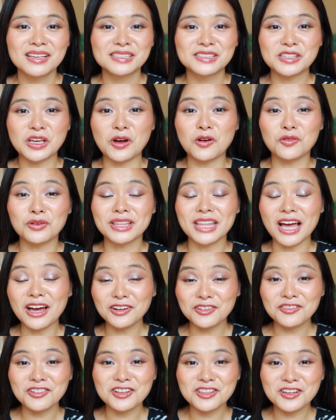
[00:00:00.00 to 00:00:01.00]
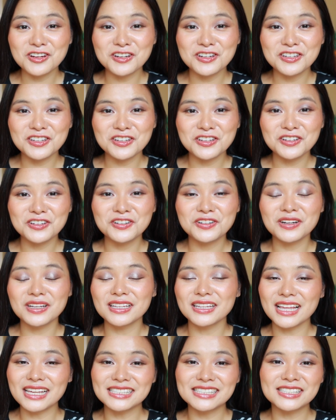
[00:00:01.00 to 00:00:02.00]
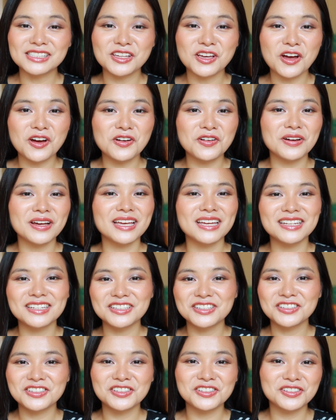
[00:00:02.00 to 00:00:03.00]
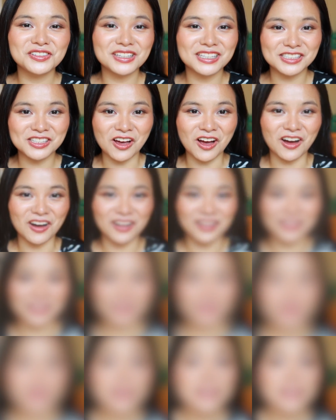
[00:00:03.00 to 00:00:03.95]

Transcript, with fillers: So without further ado, let's go into this haul.